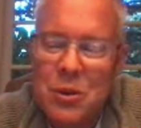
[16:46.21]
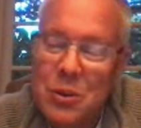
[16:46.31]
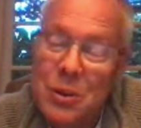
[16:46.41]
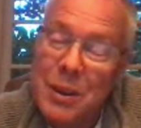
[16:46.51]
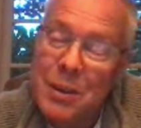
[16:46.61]

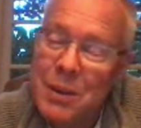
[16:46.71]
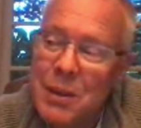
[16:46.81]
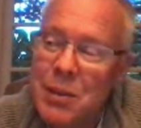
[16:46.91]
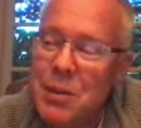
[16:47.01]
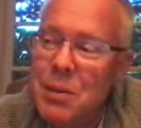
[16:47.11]
Yeah,
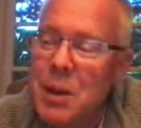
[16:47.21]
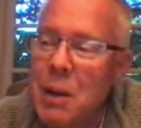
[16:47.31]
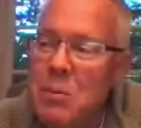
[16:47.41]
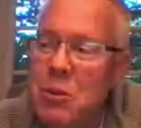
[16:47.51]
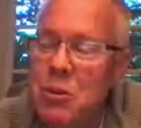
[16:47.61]
whatever. I'm
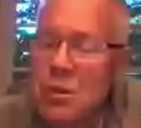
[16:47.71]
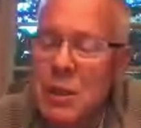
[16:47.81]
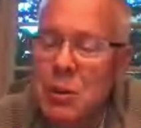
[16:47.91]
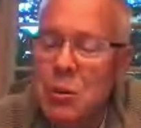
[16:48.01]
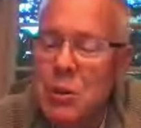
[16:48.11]
just keeping it
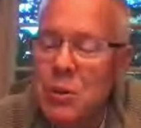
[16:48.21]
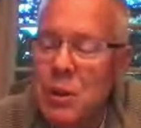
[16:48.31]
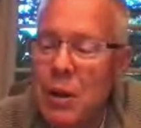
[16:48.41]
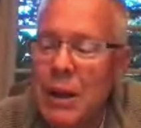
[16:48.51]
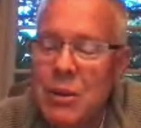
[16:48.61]
real. I'll
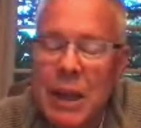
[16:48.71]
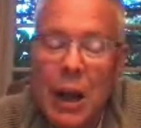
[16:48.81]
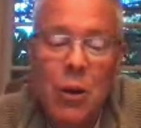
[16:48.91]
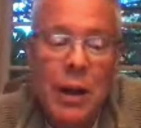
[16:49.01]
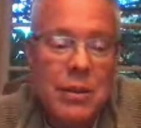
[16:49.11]
ask
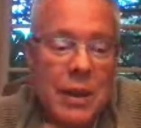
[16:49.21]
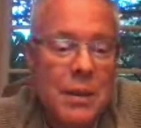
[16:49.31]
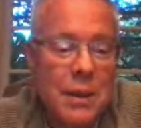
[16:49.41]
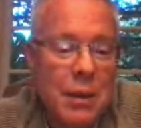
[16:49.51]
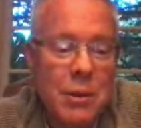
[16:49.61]
anything.
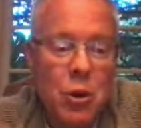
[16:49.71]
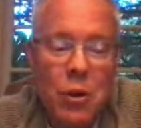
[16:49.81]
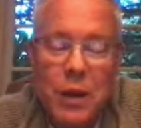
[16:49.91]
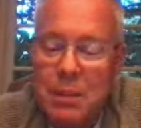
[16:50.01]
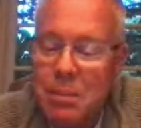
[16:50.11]
I'm here all night.